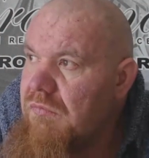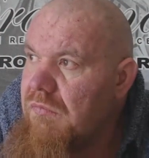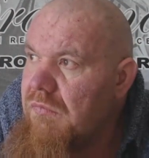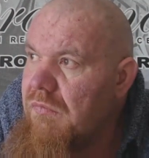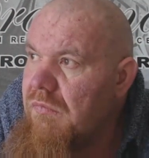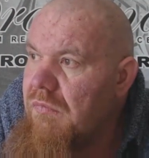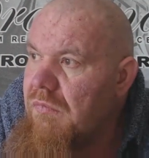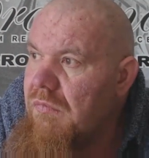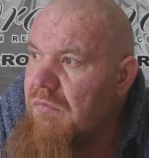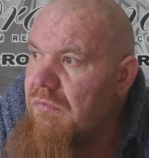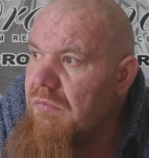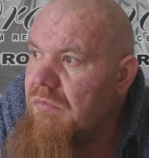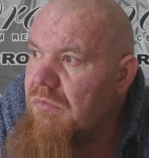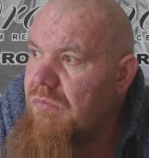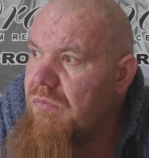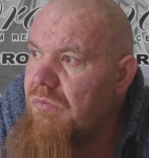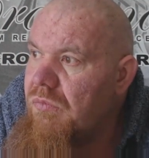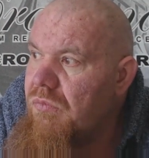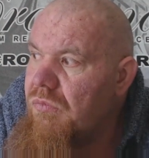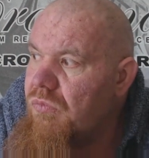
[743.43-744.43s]

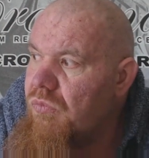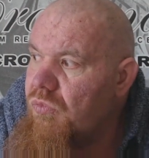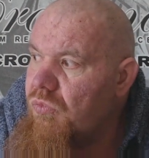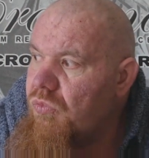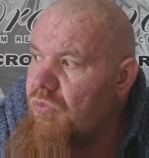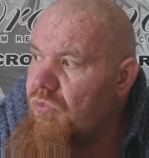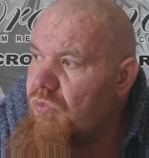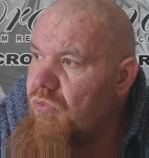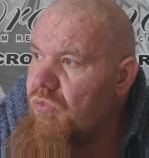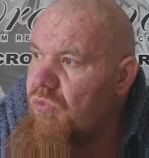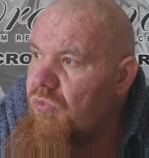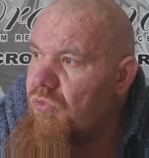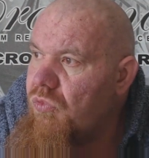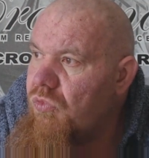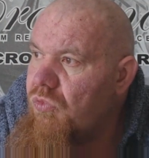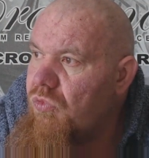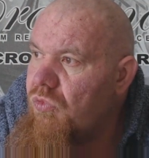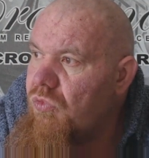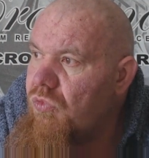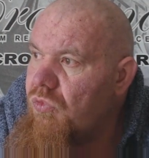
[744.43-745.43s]

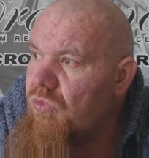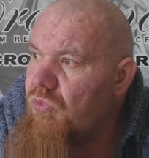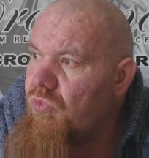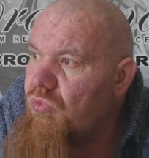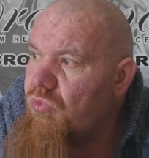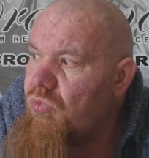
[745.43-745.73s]
Nothing is said.